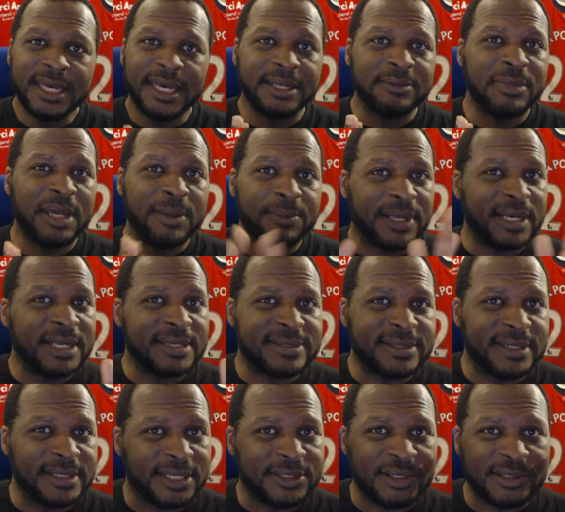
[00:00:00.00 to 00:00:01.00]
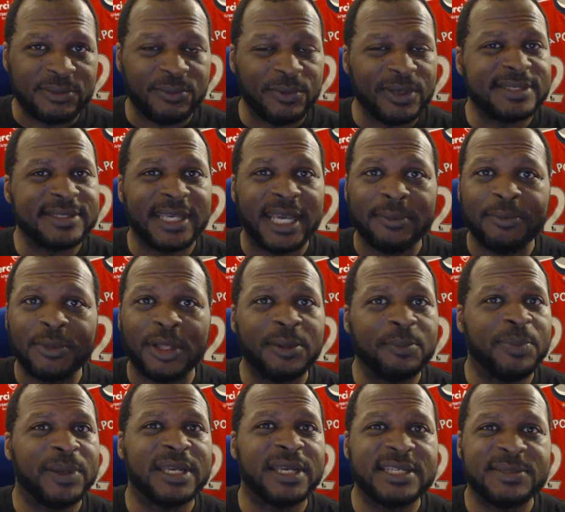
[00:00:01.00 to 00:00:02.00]
And remember, listen, I just want to say I'm not
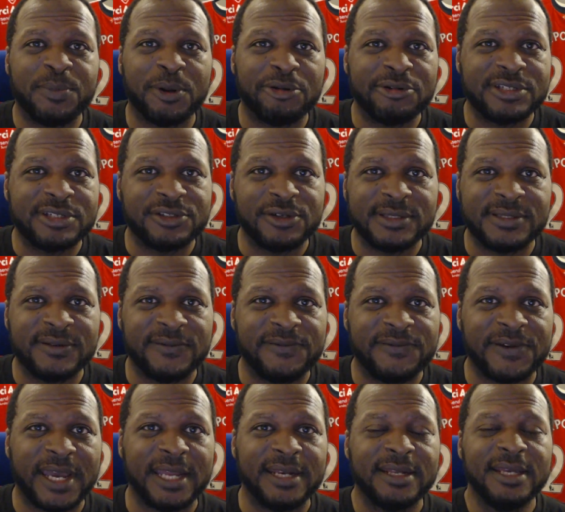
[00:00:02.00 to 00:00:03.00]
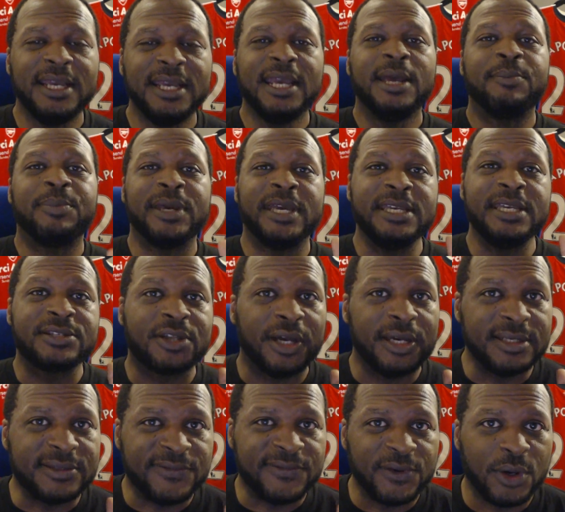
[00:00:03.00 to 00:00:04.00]
the biggest Boris Johnson fan, but he's
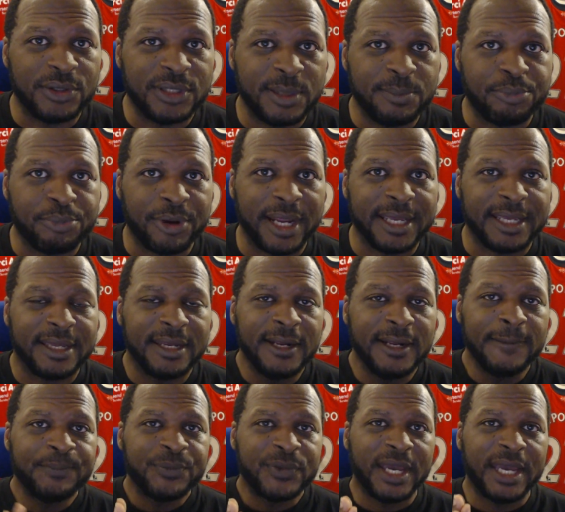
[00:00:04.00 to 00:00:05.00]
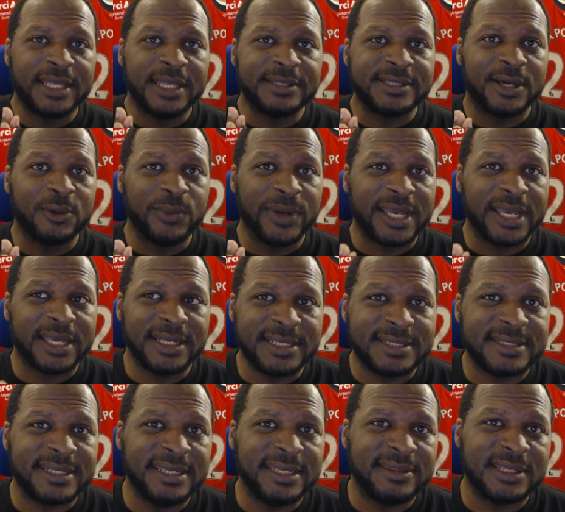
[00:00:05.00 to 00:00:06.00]
got his foot on the brake, and we're going
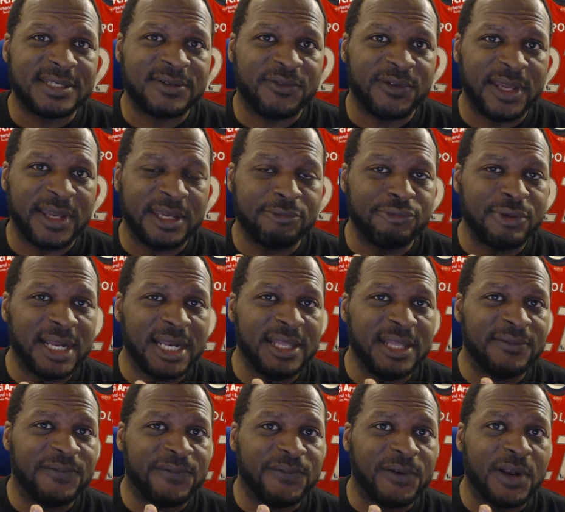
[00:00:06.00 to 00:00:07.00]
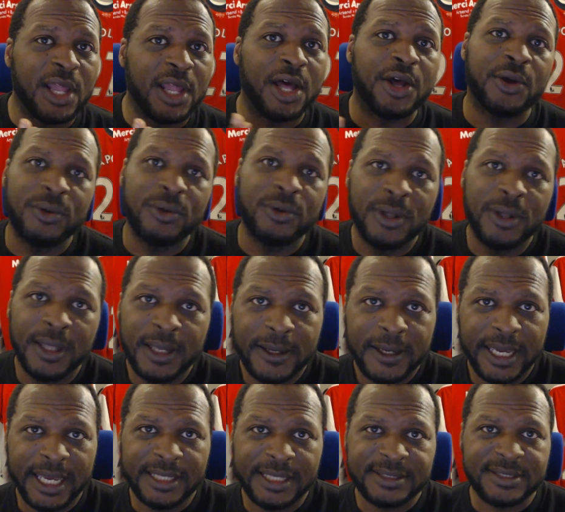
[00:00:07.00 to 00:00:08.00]
to see this thing really flow
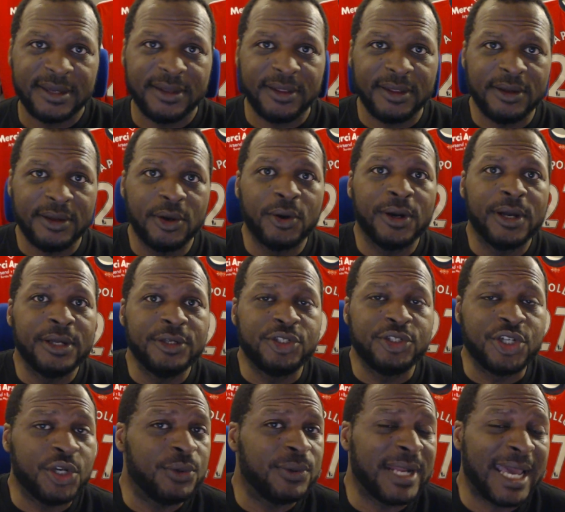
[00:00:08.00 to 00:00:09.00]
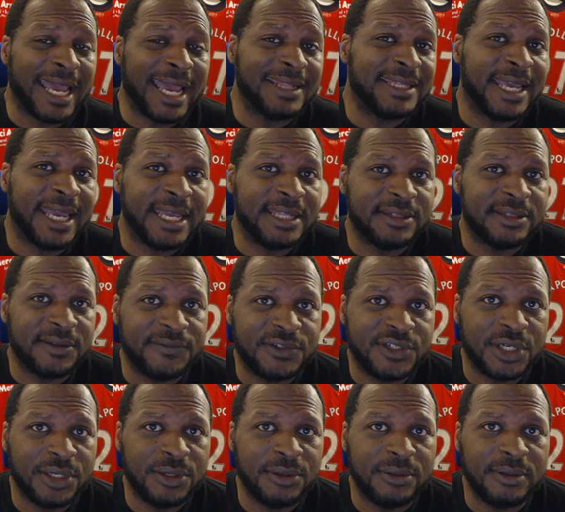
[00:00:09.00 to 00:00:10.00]
into June and the end of
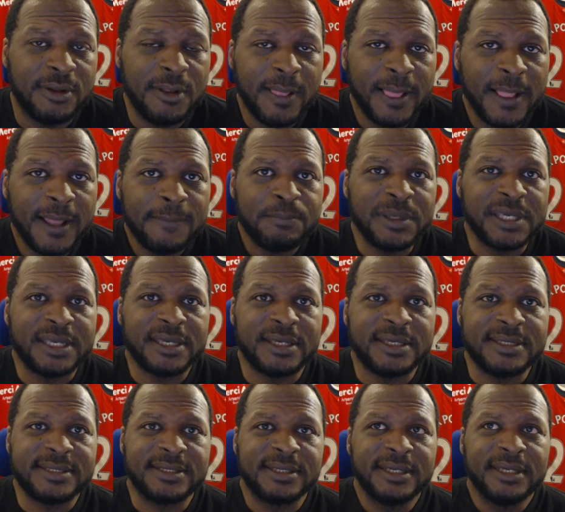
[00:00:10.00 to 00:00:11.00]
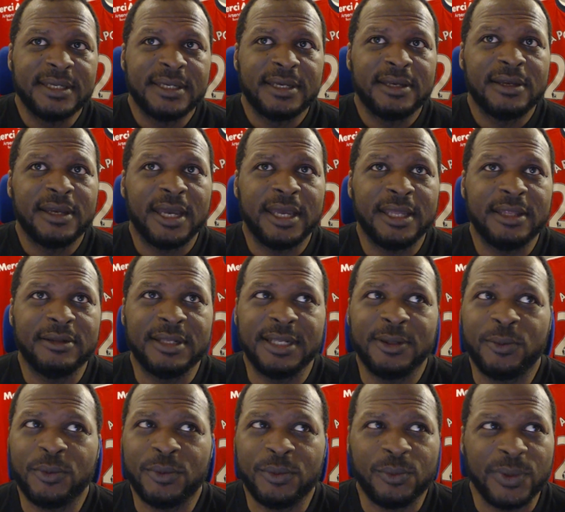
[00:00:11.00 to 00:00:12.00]
June, because
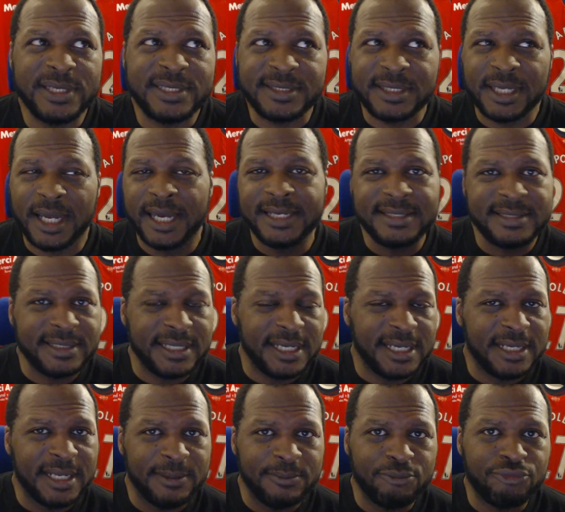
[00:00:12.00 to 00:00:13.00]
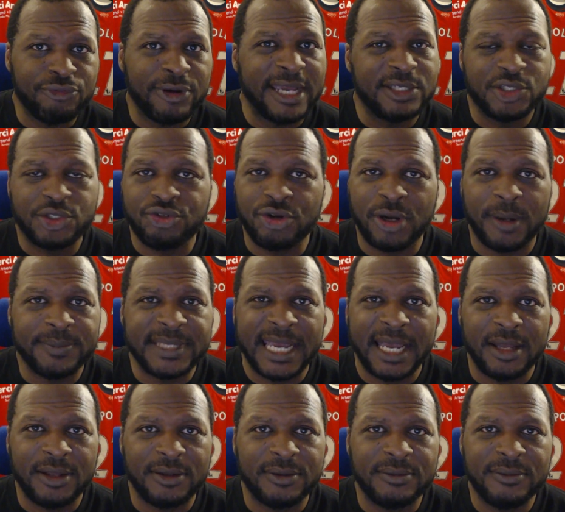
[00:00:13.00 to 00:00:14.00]
we started seeing them rates drop
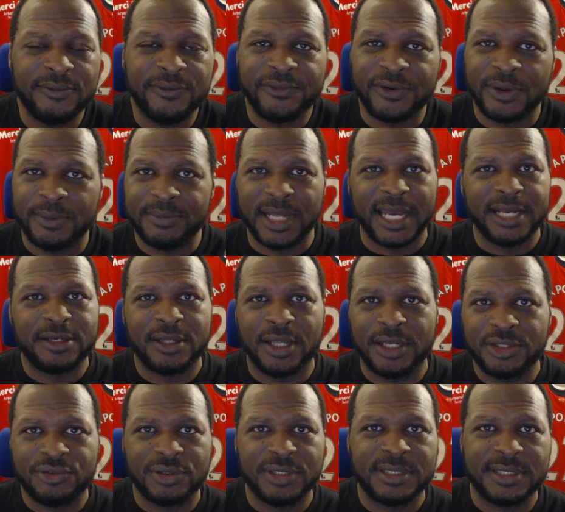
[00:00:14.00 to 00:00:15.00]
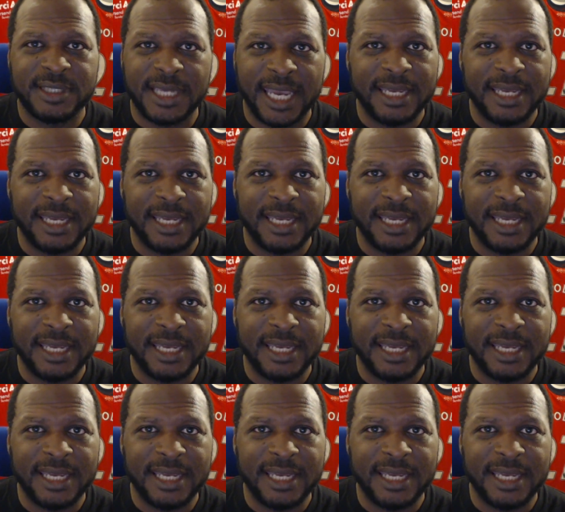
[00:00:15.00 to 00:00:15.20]
down from 900,